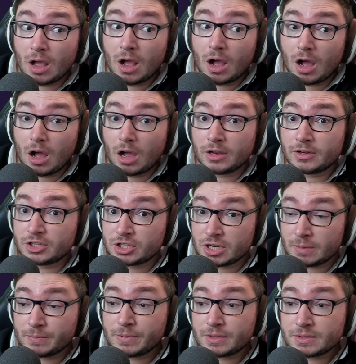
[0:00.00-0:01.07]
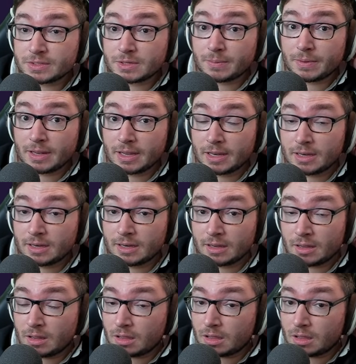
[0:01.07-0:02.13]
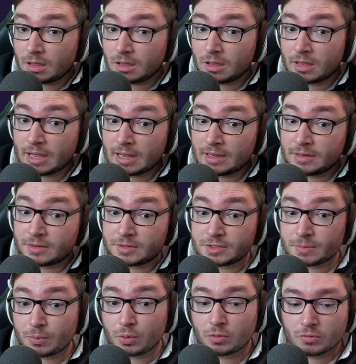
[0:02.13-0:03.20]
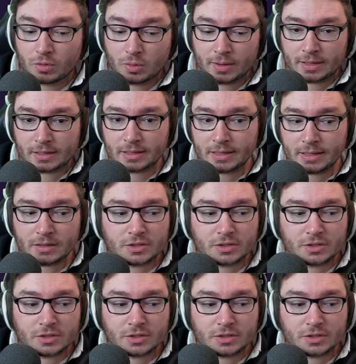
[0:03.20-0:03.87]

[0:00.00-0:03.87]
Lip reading: harder champions to play in the support role in League.